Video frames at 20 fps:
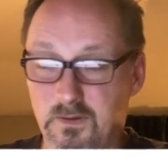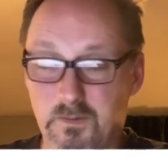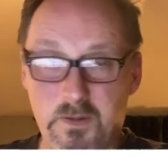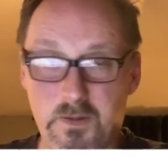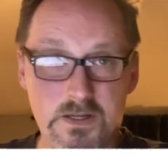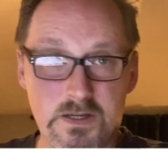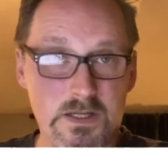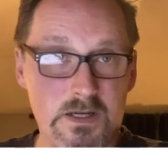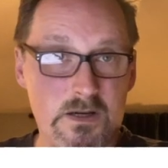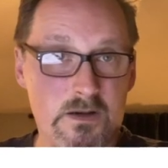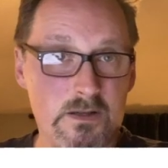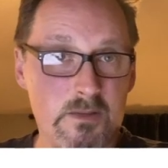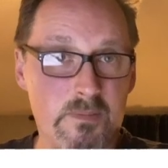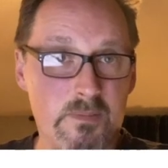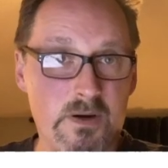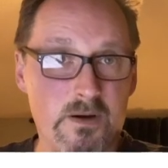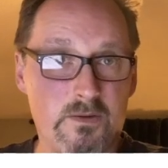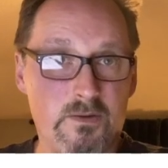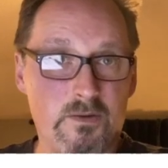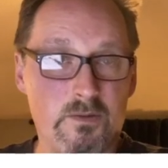especially on the
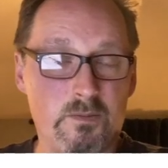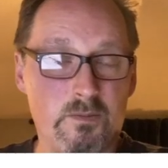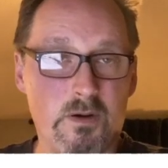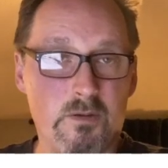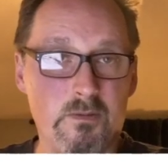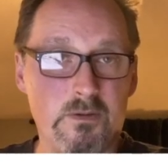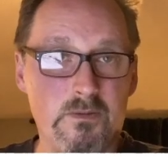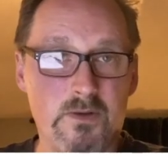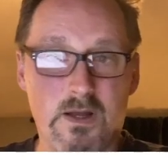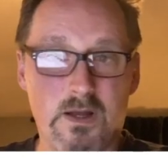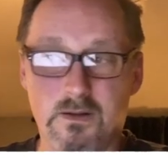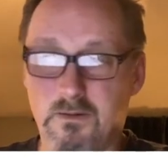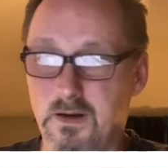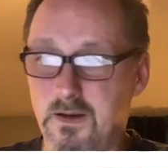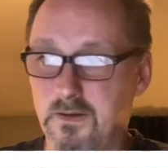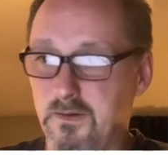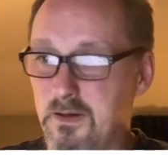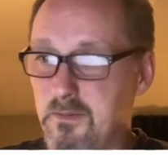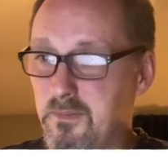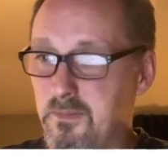parcels where we've
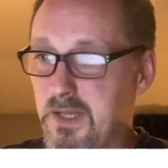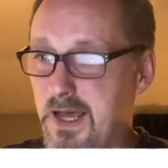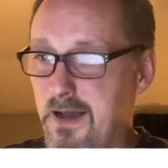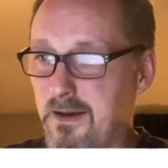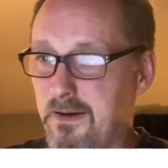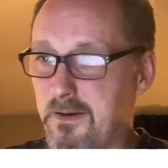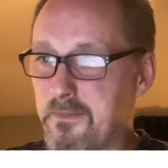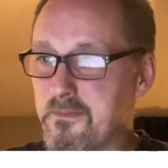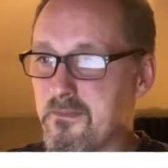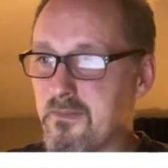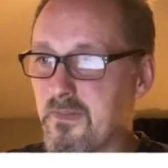colorized it black.